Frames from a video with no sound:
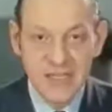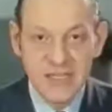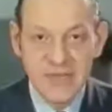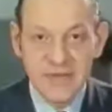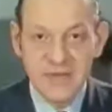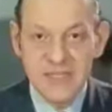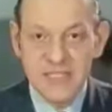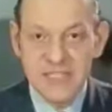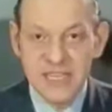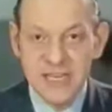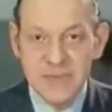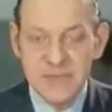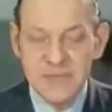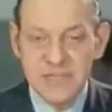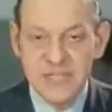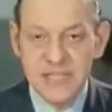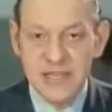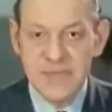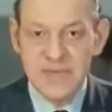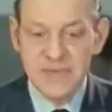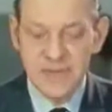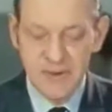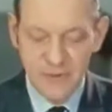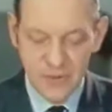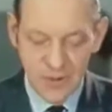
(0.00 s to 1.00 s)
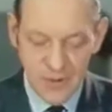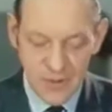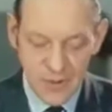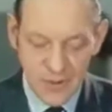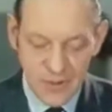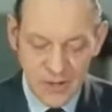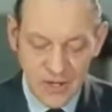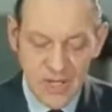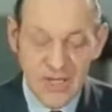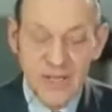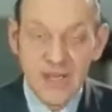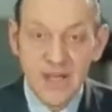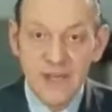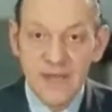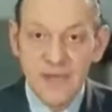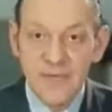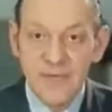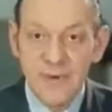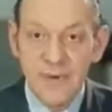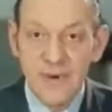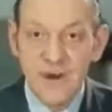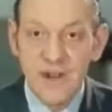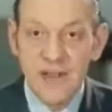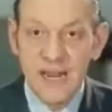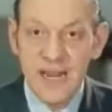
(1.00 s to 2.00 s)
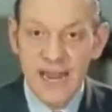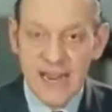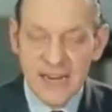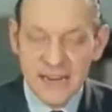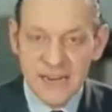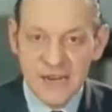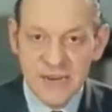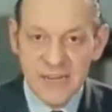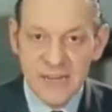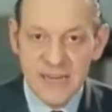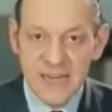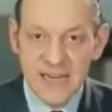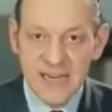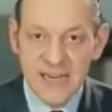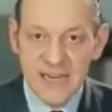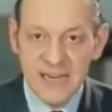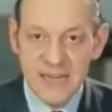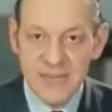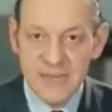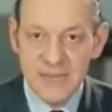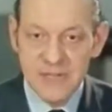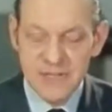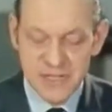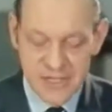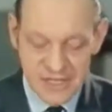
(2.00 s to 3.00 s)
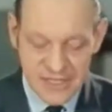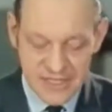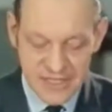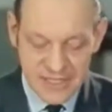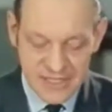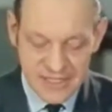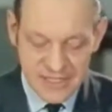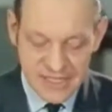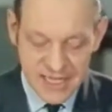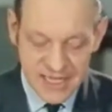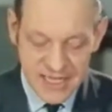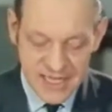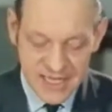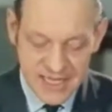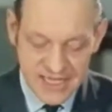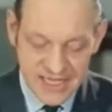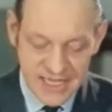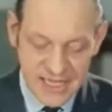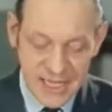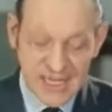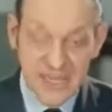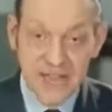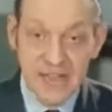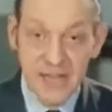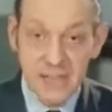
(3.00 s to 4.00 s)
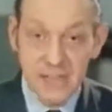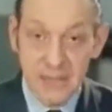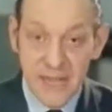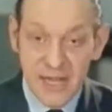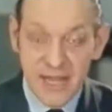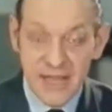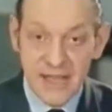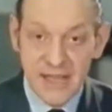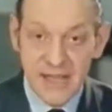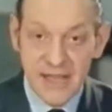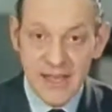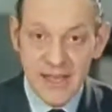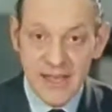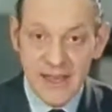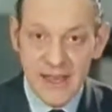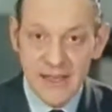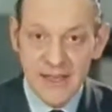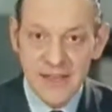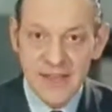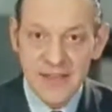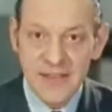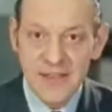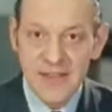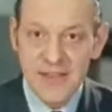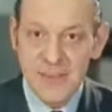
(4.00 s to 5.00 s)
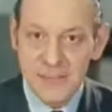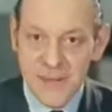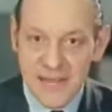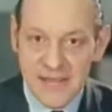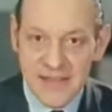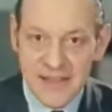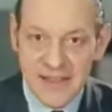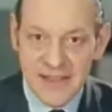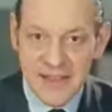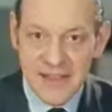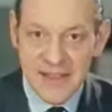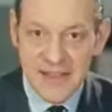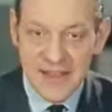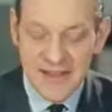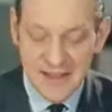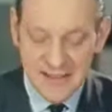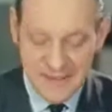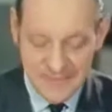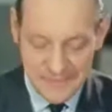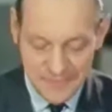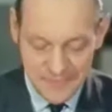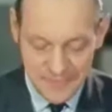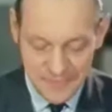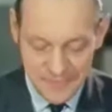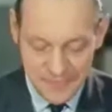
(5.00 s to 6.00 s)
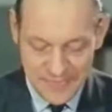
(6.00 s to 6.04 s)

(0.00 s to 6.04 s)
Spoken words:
So it seems as if the rule for electromagnetic machines is that the bigger they are, the better they are.